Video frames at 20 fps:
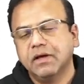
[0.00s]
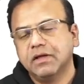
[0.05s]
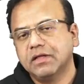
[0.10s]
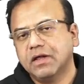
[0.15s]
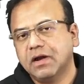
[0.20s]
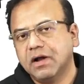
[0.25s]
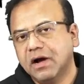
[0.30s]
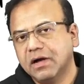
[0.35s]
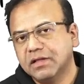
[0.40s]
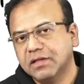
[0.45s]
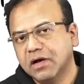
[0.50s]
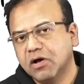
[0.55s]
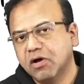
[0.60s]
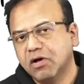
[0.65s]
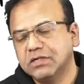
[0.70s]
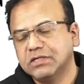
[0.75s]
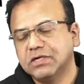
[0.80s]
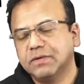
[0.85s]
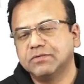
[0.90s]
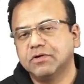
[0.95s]
There are other
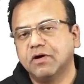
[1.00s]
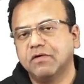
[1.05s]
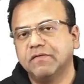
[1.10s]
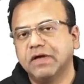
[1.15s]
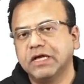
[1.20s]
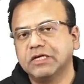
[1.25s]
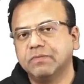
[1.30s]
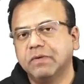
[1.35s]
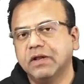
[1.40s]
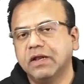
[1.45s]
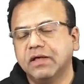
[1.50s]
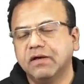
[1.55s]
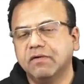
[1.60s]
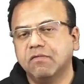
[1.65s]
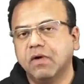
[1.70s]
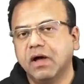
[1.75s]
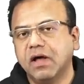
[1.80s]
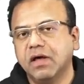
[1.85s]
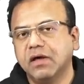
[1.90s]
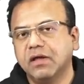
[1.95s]
concepts of explaining
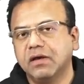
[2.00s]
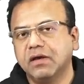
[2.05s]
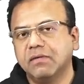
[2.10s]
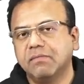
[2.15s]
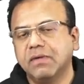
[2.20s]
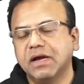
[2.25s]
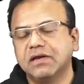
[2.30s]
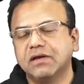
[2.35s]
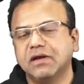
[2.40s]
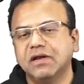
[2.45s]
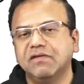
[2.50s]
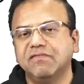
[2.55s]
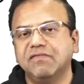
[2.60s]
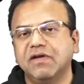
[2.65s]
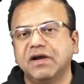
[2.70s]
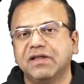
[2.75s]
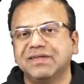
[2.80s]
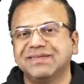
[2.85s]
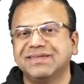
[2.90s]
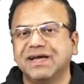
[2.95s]
why the mitral
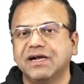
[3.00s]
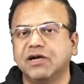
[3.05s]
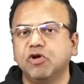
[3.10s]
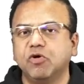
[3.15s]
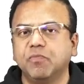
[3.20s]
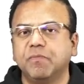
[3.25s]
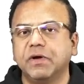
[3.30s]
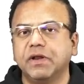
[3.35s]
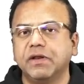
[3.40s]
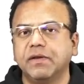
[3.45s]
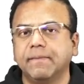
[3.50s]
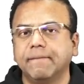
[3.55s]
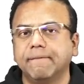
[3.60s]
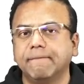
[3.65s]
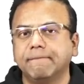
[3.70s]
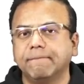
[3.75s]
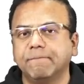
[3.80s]
leaflet is sucked open